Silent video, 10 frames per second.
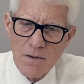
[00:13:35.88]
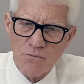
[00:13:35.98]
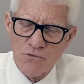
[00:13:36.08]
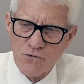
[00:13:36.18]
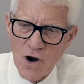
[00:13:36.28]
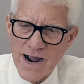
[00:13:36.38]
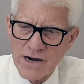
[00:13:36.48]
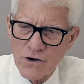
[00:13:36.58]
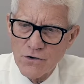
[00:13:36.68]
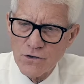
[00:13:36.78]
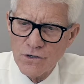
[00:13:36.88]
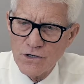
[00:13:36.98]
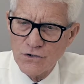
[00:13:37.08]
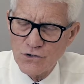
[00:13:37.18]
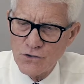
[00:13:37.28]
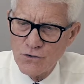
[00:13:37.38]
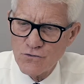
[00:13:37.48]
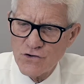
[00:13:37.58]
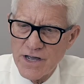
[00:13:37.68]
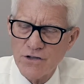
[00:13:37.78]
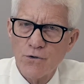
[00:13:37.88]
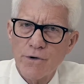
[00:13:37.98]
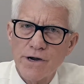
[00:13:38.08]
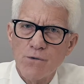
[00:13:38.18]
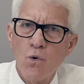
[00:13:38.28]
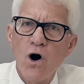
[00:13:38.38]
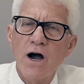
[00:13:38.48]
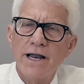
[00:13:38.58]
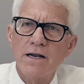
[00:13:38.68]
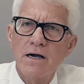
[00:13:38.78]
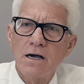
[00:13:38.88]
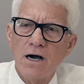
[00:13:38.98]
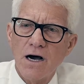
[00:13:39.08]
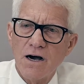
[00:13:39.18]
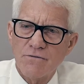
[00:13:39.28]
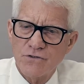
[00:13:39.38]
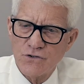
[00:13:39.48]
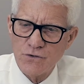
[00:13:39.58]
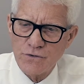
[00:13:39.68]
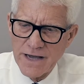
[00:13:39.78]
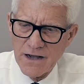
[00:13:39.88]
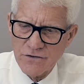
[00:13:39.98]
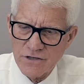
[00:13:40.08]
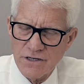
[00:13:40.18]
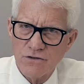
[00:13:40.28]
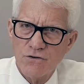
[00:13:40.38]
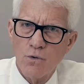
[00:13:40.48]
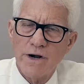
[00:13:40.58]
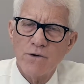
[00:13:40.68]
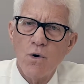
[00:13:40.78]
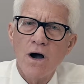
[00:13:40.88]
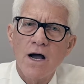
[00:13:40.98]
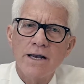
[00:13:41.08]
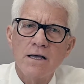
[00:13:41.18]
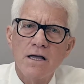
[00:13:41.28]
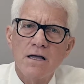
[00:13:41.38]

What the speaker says: prior to January 1 of 2021,